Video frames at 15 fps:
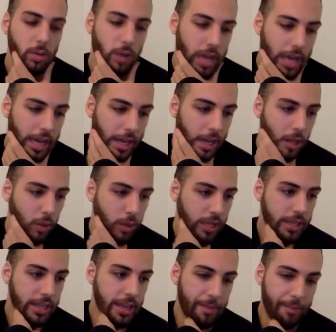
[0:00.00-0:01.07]
way I, look
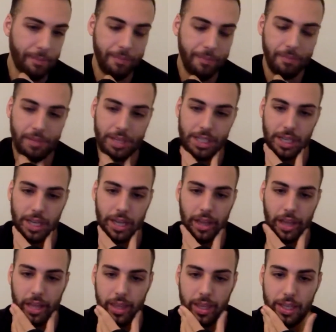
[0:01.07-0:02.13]
at them is I,
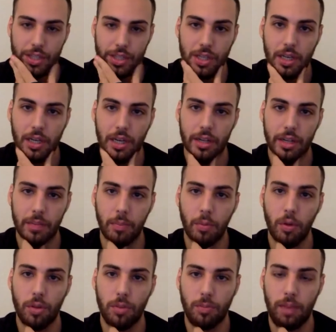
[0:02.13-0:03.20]
I, think it's clear that
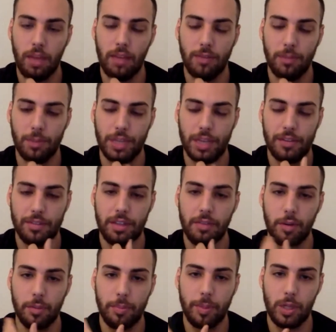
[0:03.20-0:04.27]
both platforms have
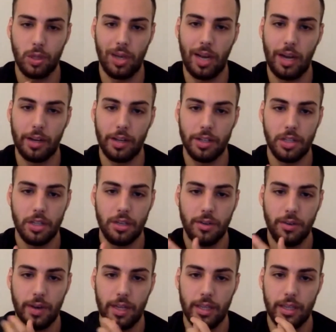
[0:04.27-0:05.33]
different personalities,
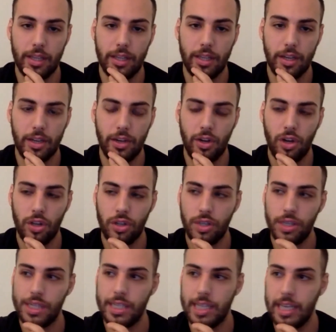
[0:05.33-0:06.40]
right? That they're mm-hmm. not
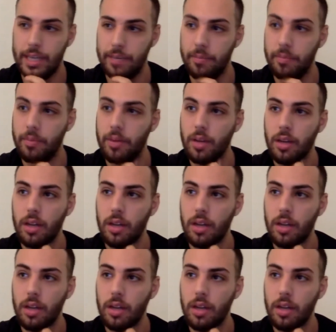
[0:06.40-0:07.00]
the same.